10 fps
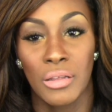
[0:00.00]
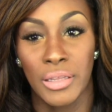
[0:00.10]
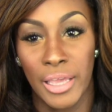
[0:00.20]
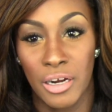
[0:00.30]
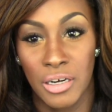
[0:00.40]

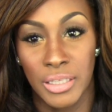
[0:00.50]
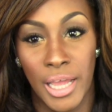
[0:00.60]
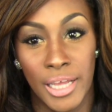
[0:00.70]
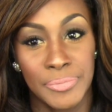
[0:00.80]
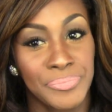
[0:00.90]
Like her a
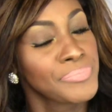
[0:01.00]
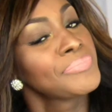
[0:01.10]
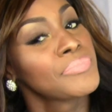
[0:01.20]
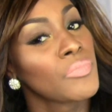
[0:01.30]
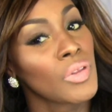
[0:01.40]
lot.
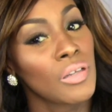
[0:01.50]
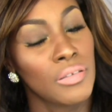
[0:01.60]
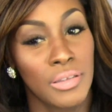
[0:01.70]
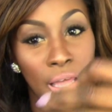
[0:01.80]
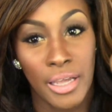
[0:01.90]

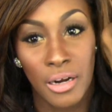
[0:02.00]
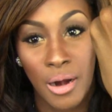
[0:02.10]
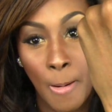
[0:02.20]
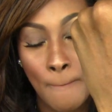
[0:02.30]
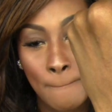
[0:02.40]
Like
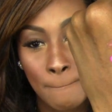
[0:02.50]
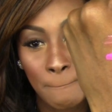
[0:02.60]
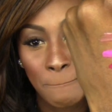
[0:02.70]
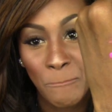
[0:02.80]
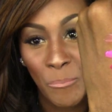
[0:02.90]
her.
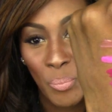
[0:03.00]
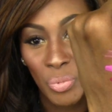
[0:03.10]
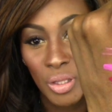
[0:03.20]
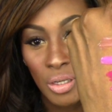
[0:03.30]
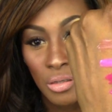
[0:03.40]

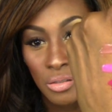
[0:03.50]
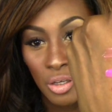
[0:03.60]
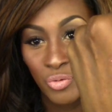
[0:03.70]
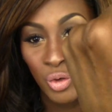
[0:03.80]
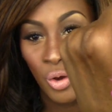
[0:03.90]
So
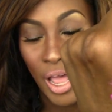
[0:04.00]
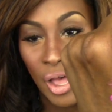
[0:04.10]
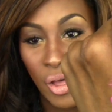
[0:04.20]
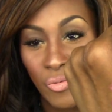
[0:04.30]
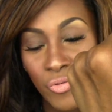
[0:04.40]
if you
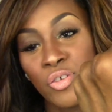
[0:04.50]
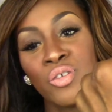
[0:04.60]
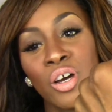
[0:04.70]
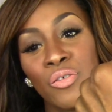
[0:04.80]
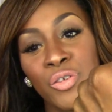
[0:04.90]
have,
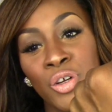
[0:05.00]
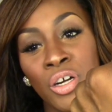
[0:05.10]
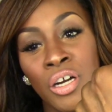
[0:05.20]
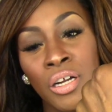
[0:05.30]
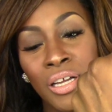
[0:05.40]
you know, if
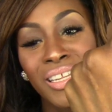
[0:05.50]
you're